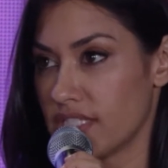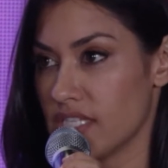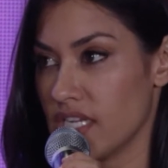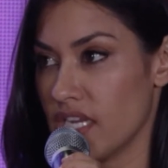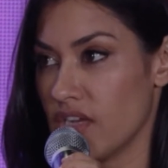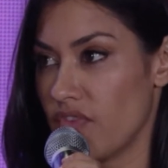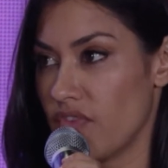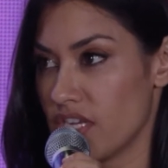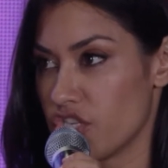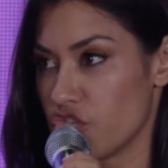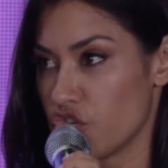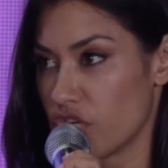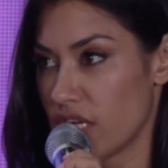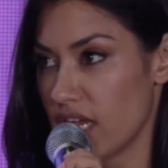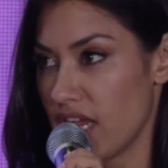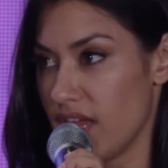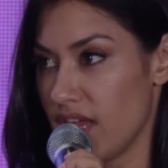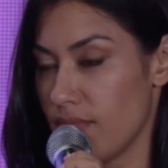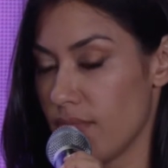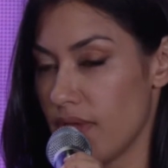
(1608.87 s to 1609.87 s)
It's an adventure
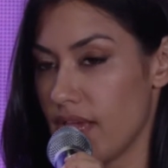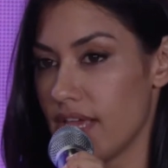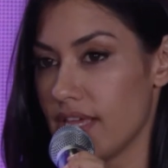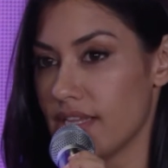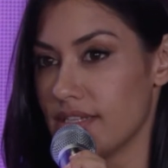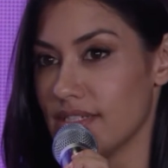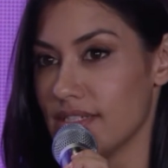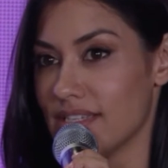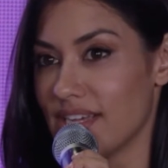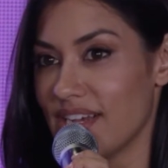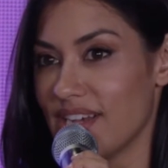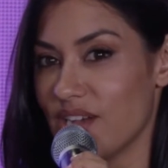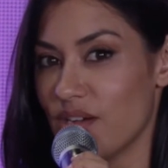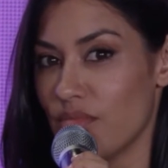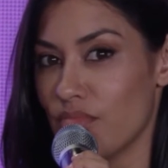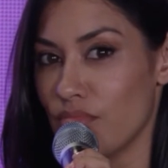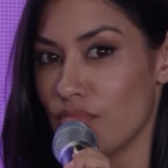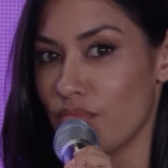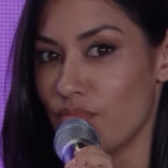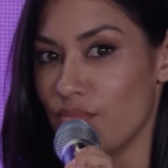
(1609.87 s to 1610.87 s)
game,
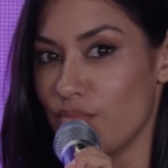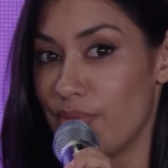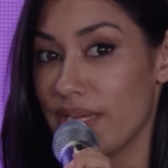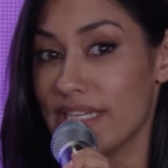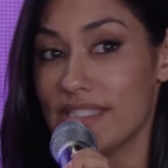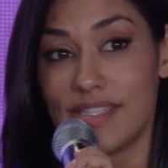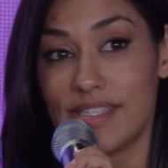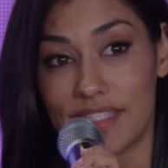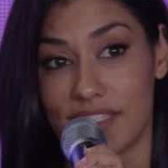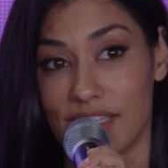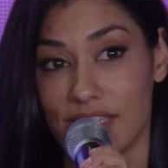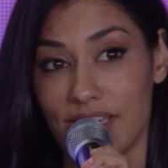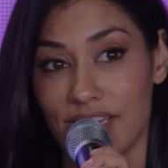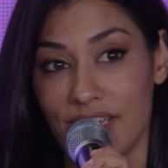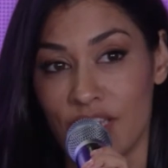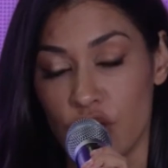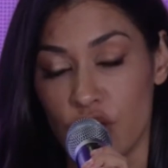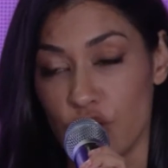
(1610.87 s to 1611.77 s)
and basically,